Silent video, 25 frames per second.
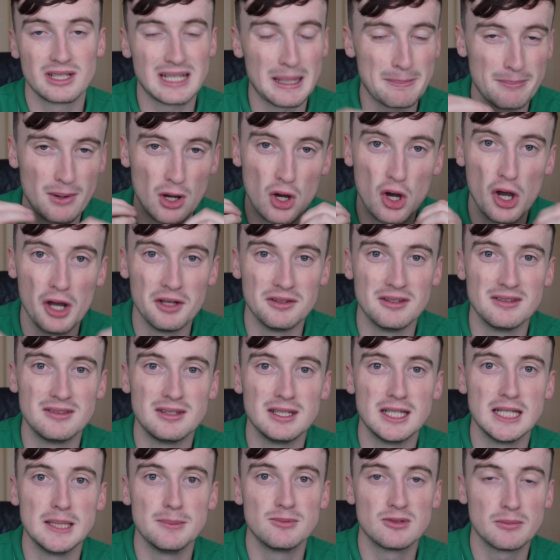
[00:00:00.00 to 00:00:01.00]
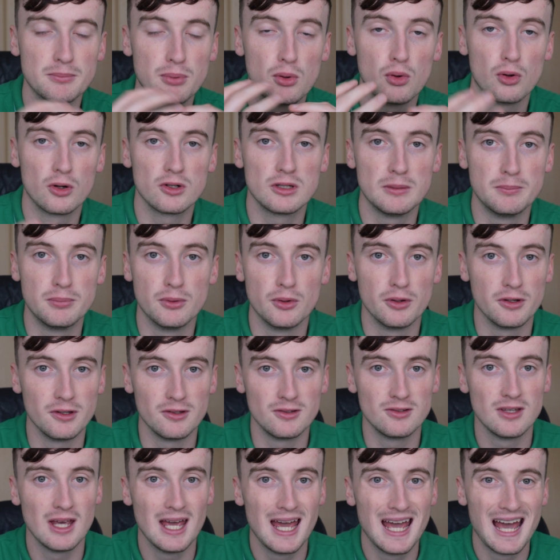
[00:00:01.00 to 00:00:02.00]
Get behind the team, support the
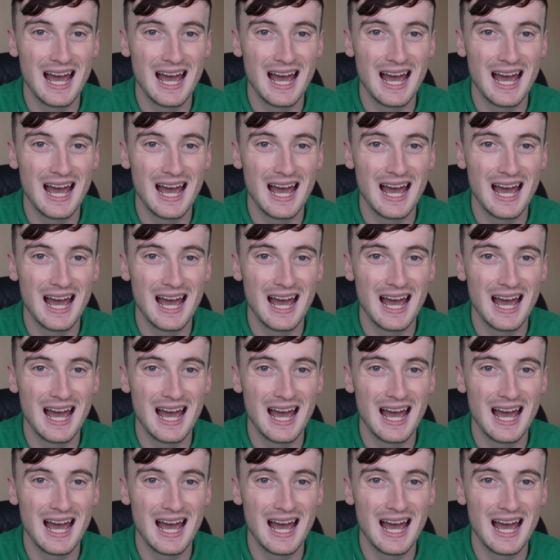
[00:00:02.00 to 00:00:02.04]
boys,